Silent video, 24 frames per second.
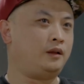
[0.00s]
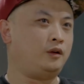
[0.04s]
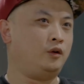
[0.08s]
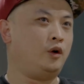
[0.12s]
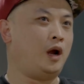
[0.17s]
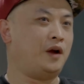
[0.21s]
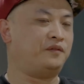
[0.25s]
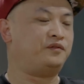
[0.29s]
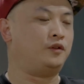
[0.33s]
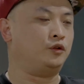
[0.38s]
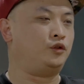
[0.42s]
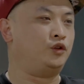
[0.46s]
you
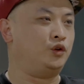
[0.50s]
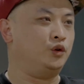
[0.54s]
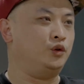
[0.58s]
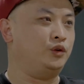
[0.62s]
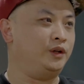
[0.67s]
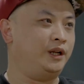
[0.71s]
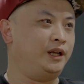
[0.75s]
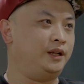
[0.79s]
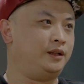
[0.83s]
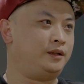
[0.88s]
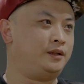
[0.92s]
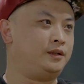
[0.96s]
have to do
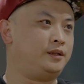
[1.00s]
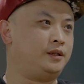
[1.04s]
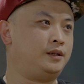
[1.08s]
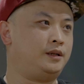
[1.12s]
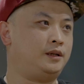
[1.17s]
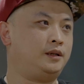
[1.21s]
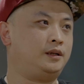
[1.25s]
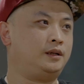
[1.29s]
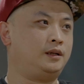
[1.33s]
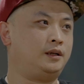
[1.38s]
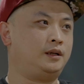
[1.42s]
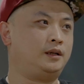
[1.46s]
this.
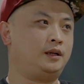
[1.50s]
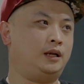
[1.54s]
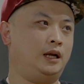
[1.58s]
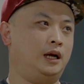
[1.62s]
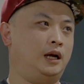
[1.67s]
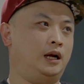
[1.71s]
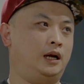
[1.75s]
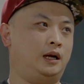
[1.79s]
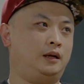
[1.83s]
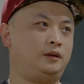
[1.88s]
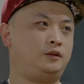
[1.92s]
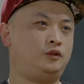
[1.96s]

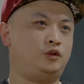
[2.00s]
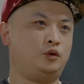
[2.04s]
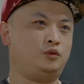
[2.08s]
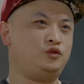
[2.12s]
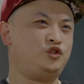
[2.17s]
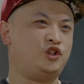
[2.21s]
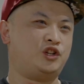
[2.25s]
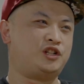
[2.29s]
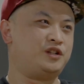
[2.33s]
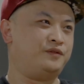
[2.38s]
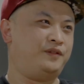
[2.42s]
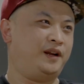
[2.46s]
Yeah. Don't
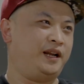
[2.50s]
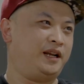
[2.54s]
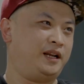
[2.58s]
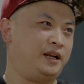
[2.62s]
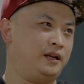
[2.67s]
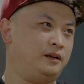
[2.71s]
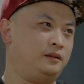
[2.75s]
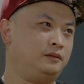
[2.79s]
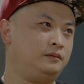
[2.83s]
just think.